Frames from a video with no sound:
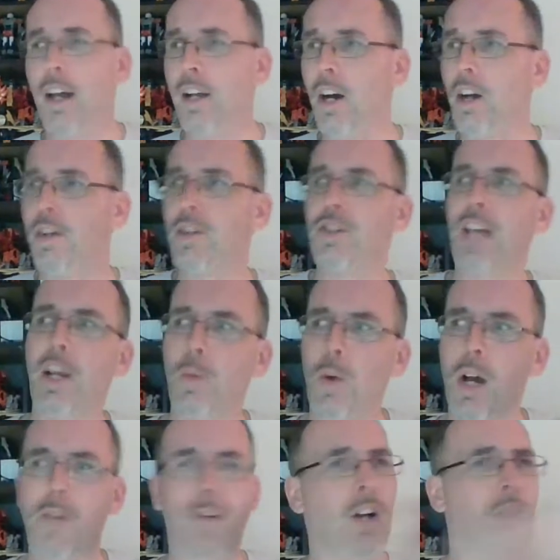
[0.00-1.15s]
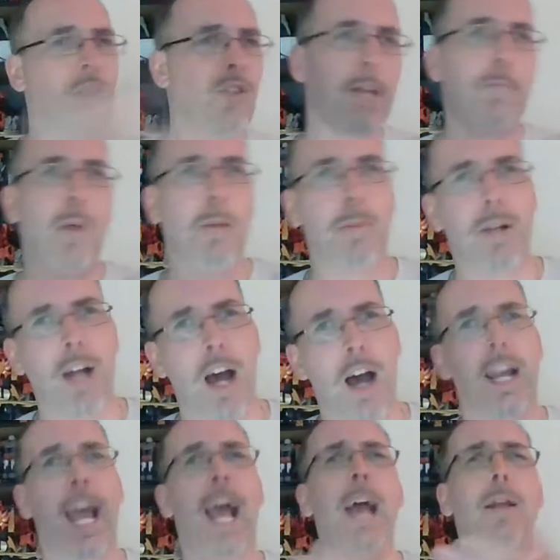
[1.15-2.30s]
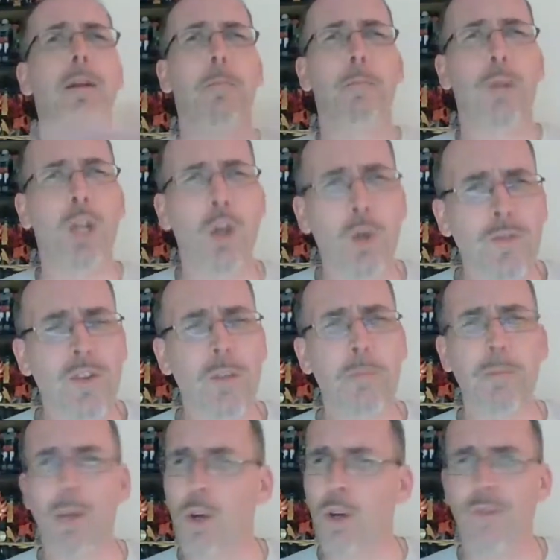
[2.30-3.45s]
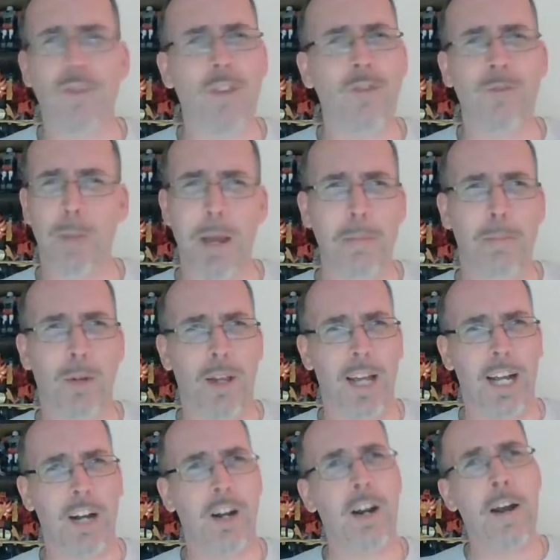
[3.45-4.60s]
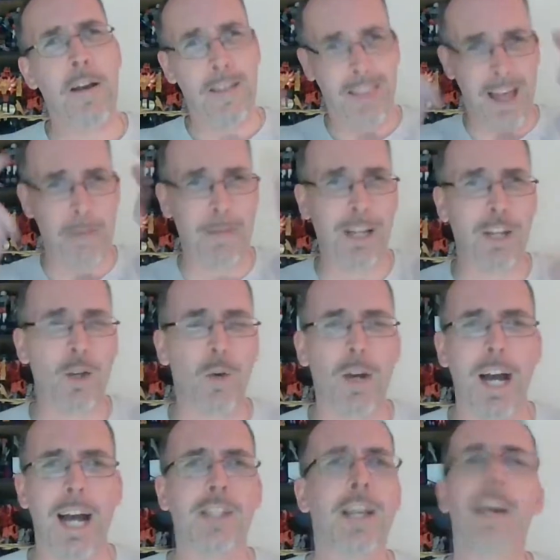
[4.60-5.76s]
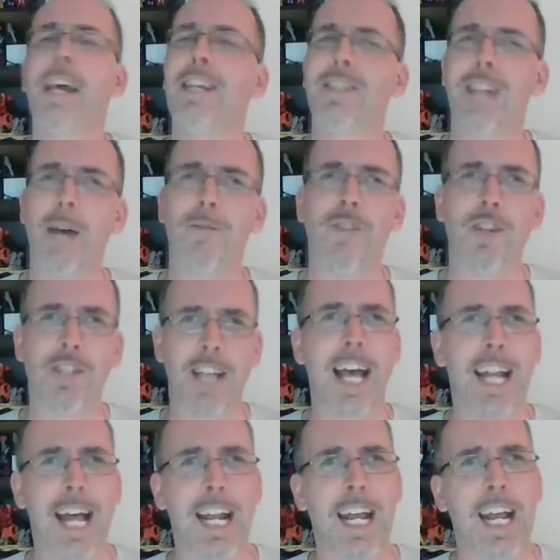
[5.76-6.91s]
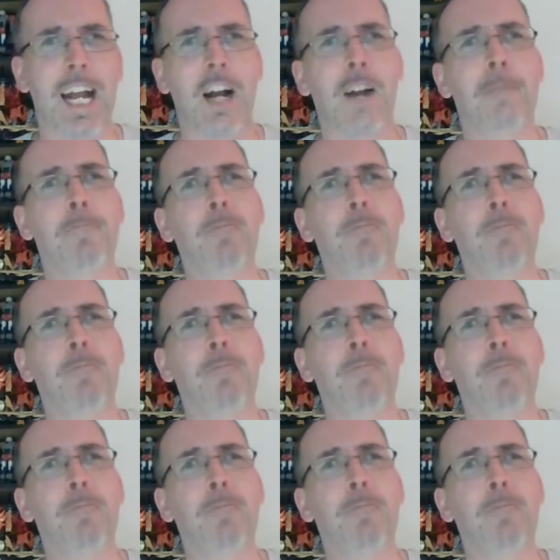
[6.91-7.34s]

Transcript: an understanding wife, a great pup and dog, and beautiful, beautiful people here, that being you guys, it's time for us to head out of here.